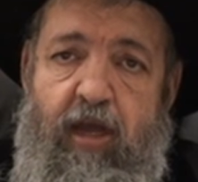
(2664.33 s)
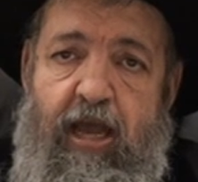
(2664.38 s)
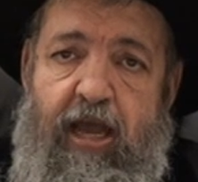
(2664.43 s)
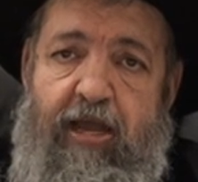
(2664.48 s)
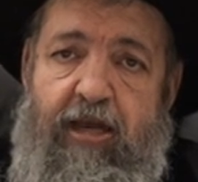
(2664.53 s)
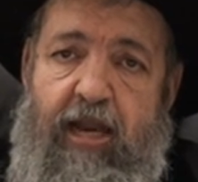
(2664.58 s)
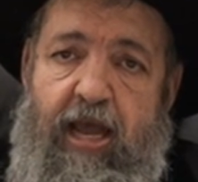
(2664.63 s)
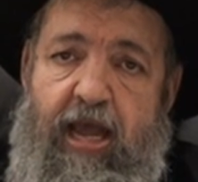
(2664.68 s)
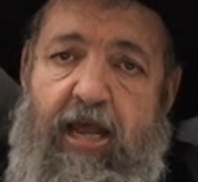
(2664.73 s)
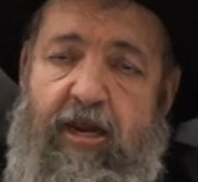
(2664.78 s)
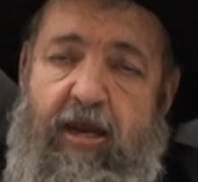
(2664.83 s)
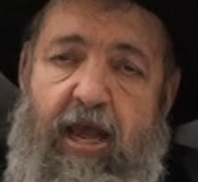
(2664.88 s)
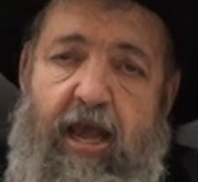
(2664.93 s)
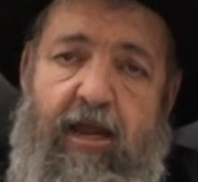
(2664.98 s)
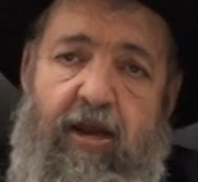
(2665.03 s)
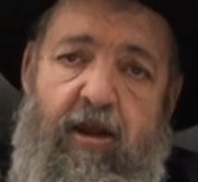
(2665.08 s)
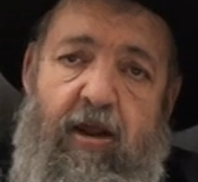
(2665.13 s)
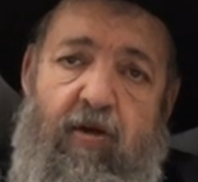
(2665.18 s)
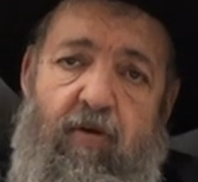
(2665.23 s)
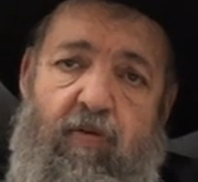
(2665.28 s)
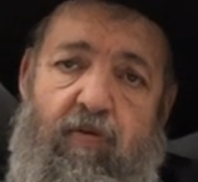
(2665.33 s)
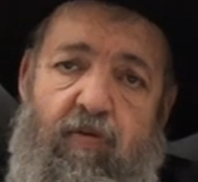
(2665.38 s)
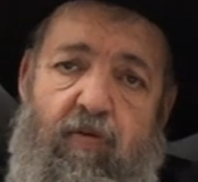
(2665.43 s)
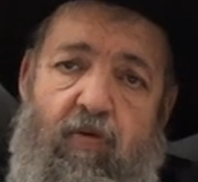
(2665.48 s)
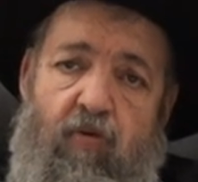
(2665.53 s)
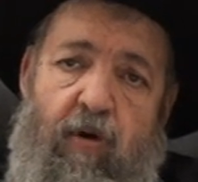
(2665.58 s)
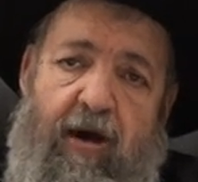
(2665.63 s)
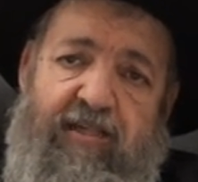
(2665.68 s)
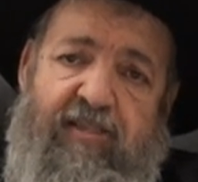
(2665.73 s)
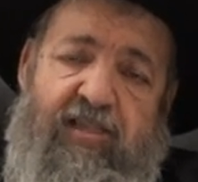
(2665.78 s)
And, and, and
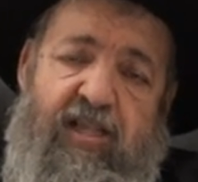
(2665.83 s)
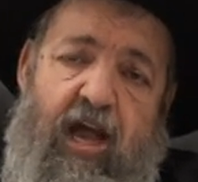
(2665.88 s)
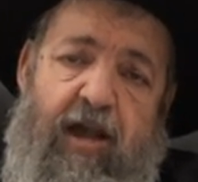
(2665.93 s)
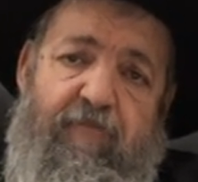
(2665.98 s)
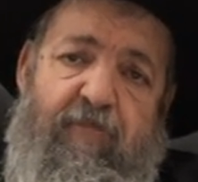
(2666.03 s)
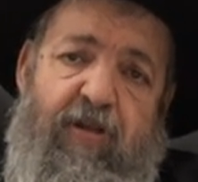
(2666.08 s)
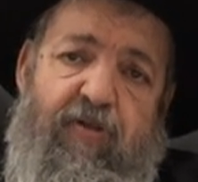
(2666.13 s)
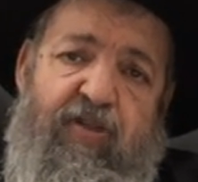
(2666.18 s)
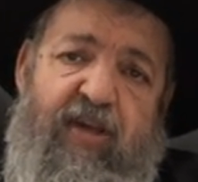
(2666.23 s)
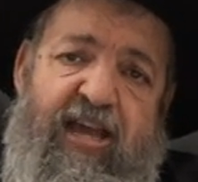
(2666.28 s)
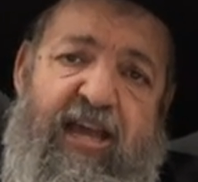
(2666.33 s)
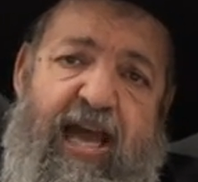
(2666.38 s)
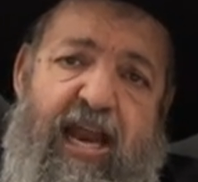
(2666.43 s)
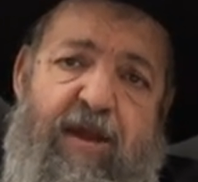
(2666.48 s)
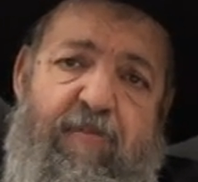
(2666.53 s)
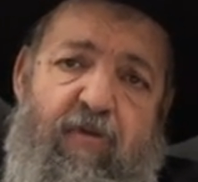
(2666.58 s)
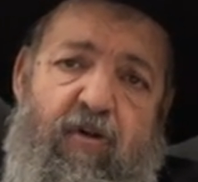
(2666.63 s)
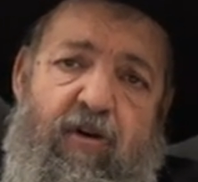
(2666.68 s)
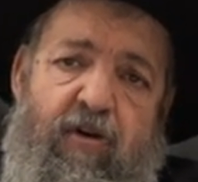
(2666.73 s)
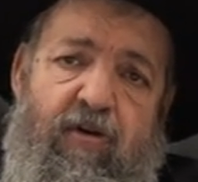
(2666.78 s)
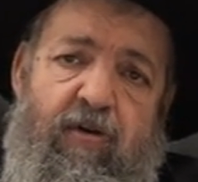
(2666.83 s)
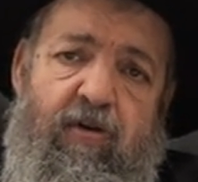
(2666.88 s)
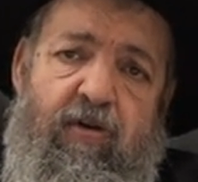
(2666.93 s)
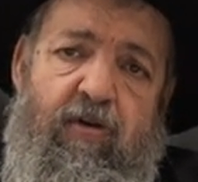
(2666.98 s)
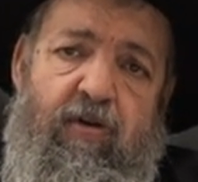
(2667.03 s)
who has time to think anymore?